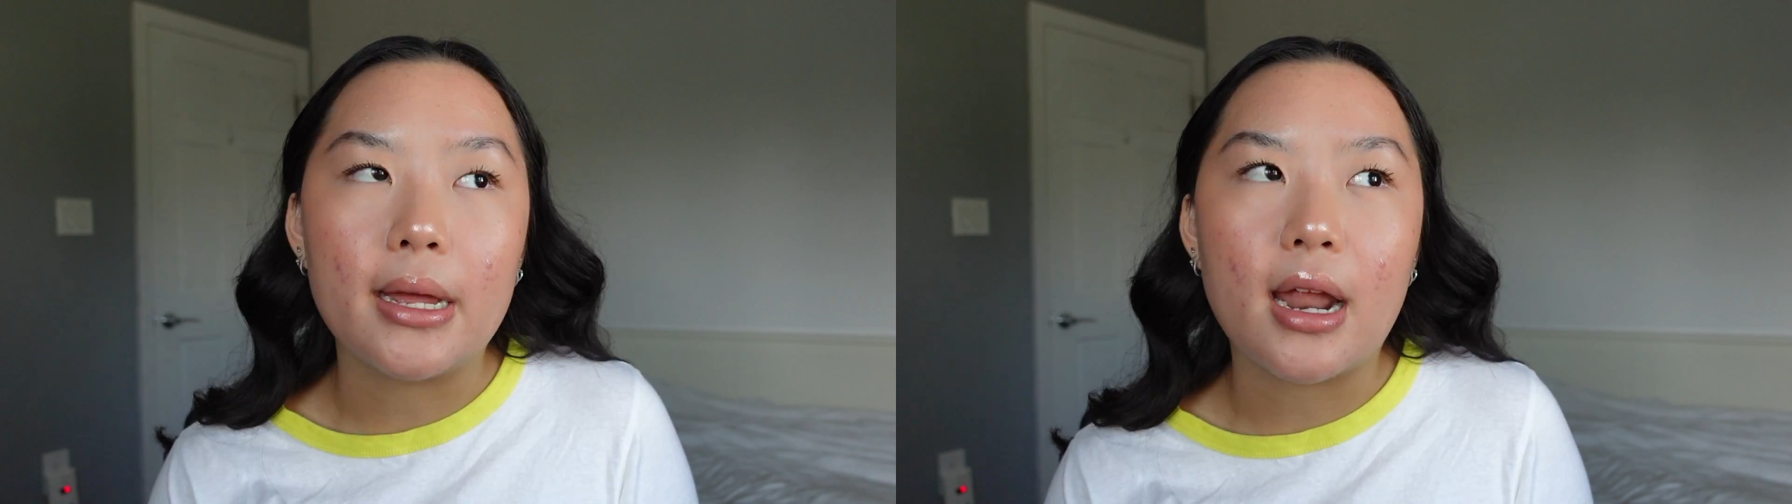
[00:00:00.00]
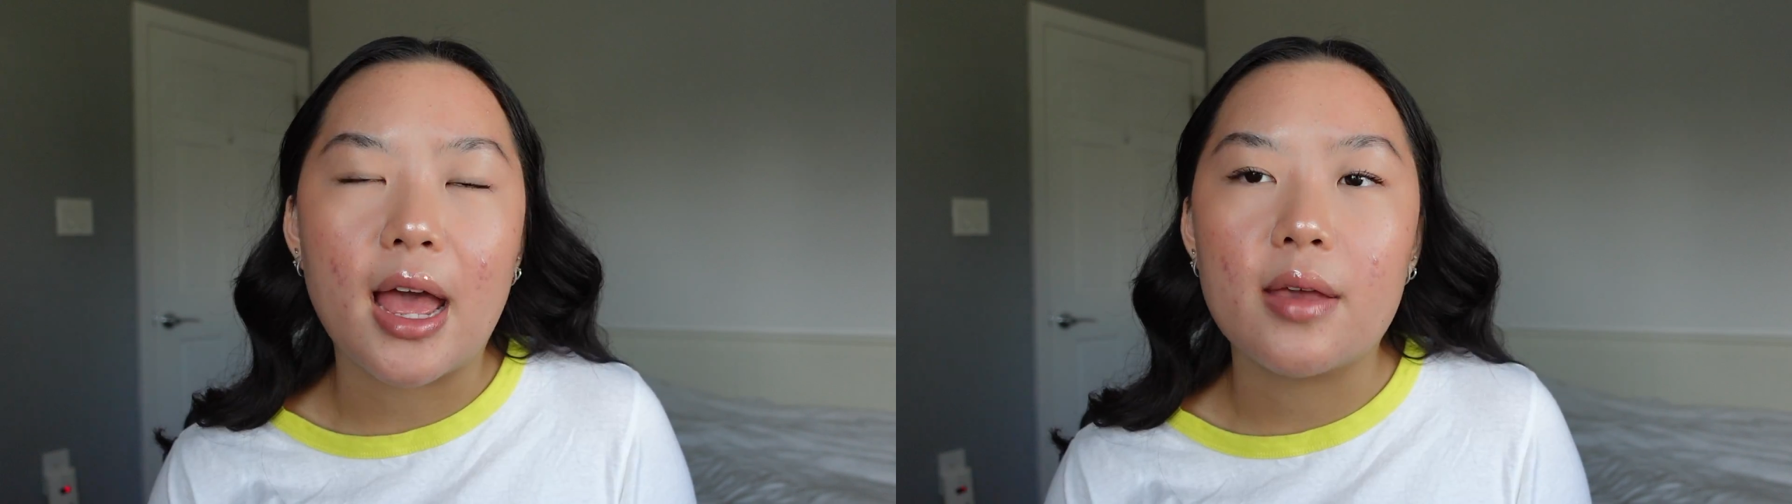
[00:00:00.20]

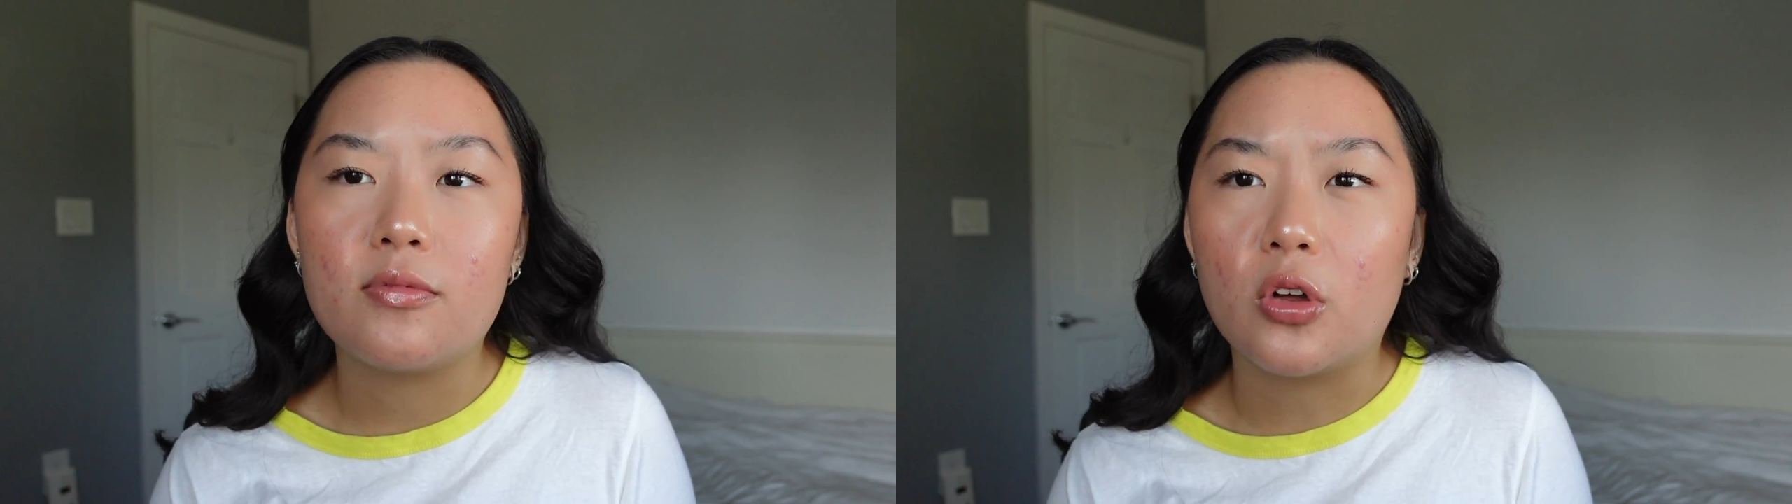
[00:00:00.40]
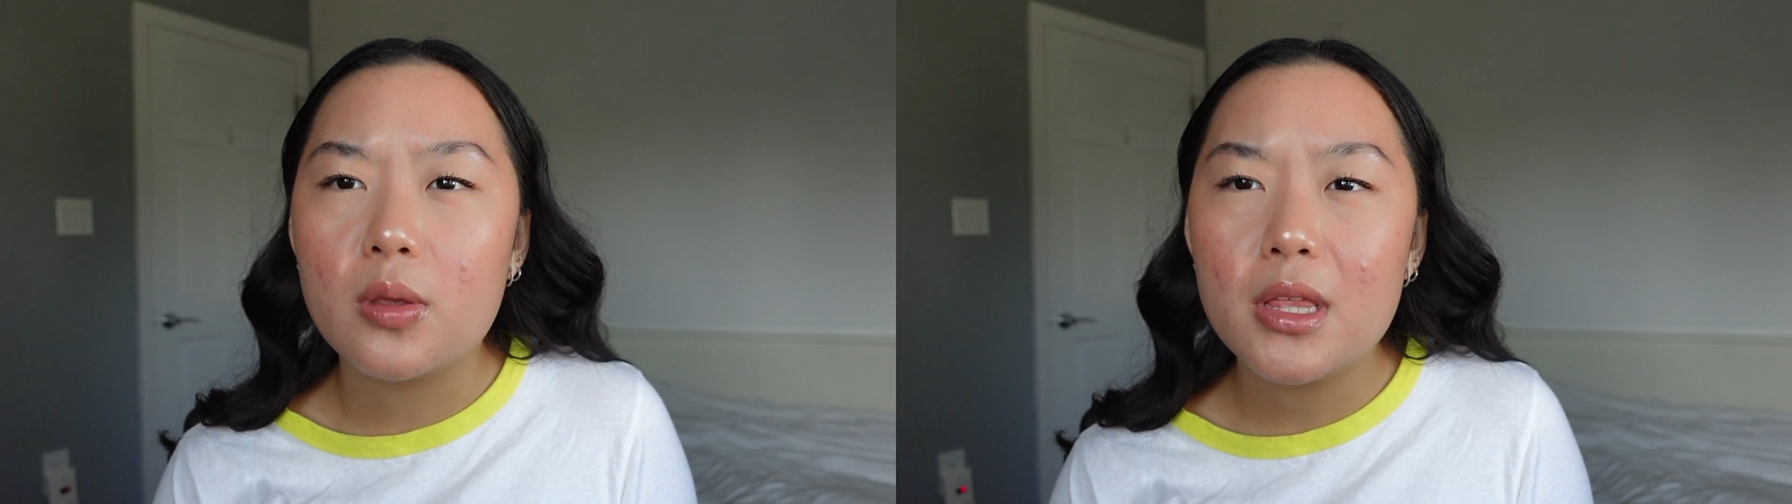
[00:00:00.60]
But
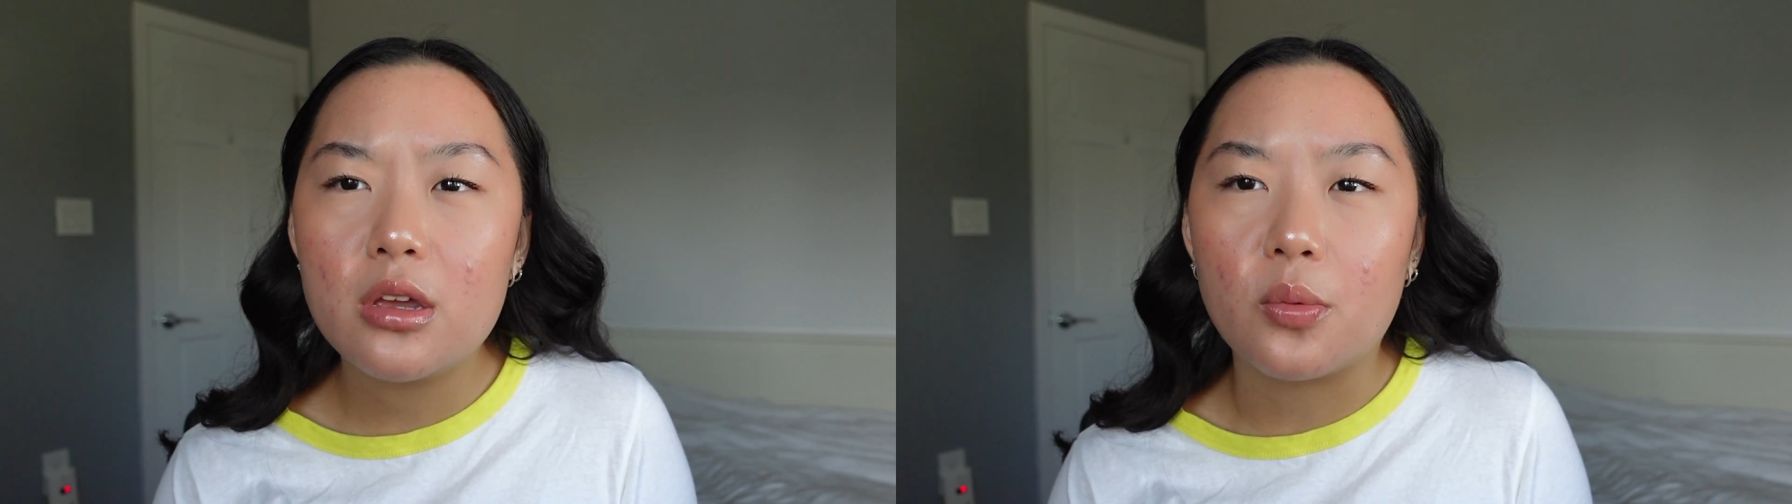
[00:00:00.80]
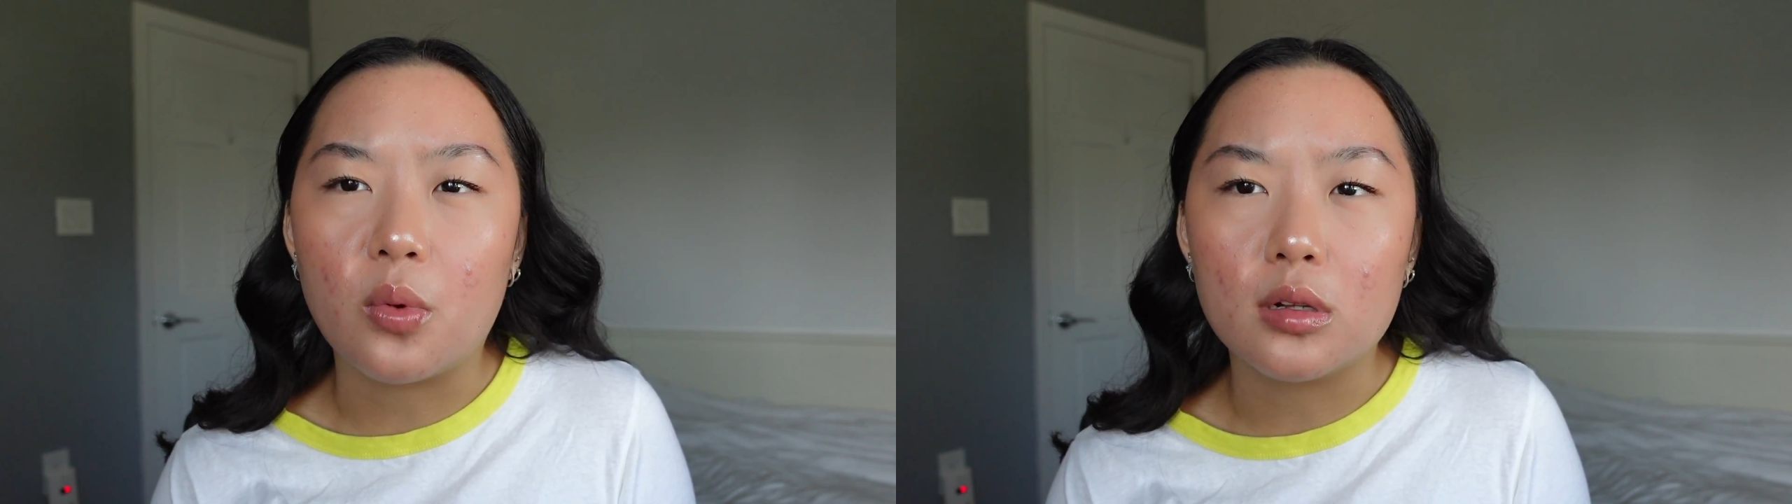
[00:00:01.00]
I've only been
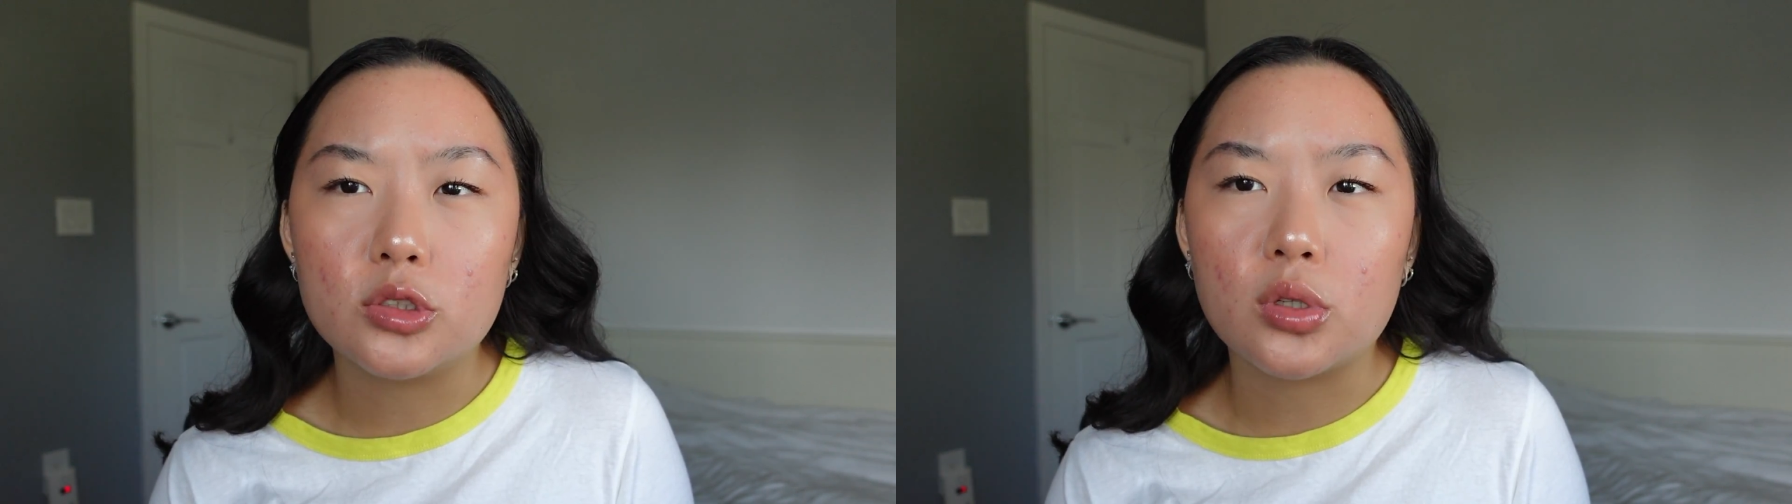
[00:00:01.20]
there once,